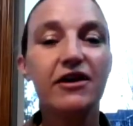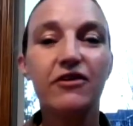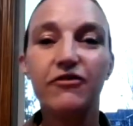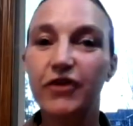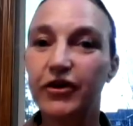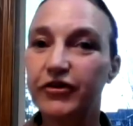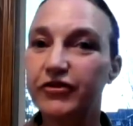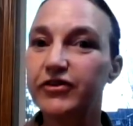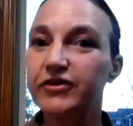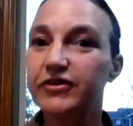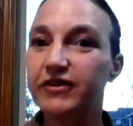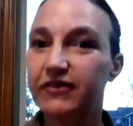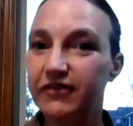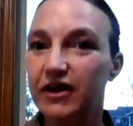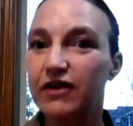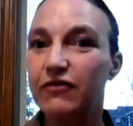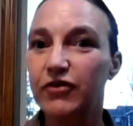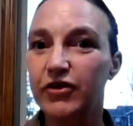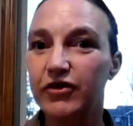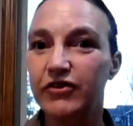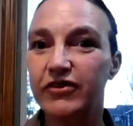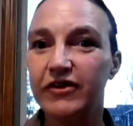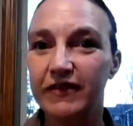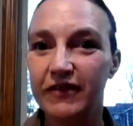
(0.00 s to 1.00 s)
fossil
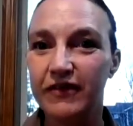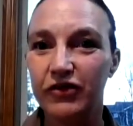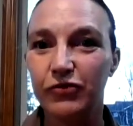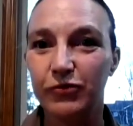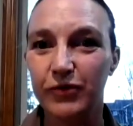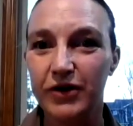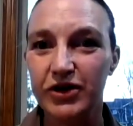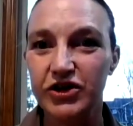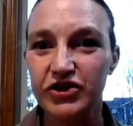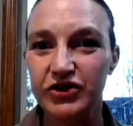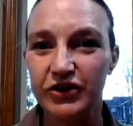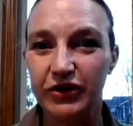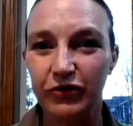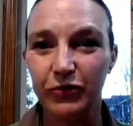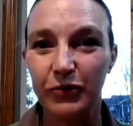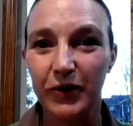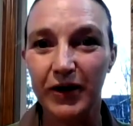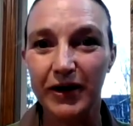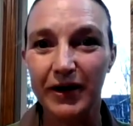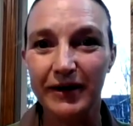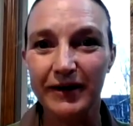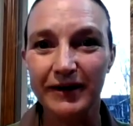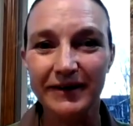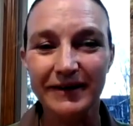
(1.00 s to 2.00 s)
discoveries in this region as
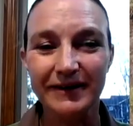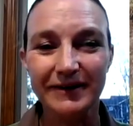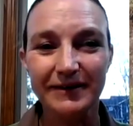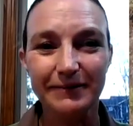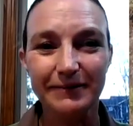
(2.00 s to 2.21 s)
well.